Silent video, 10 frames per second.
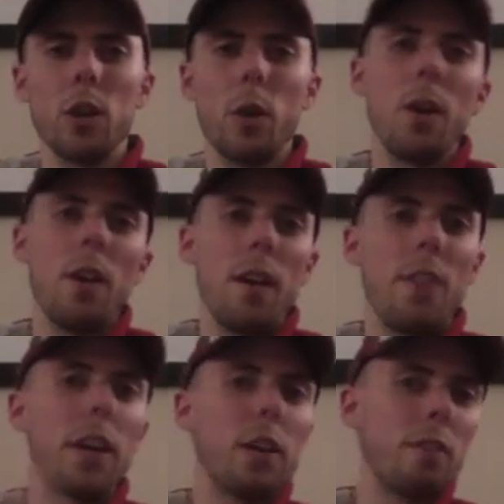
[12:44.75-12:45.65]
So
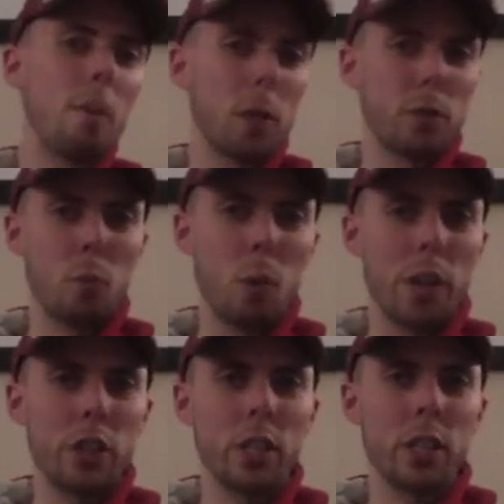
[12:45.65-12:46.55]
thank you very much for
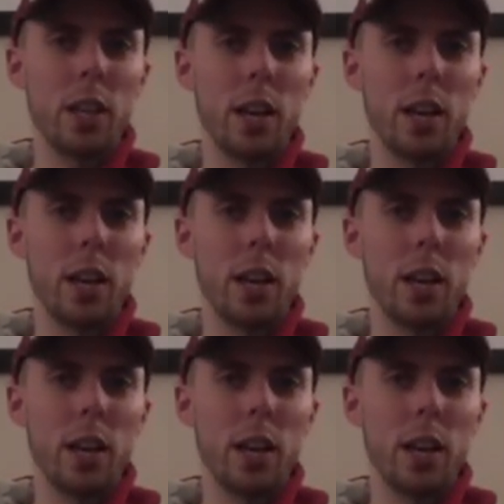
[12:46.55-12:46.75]
watching,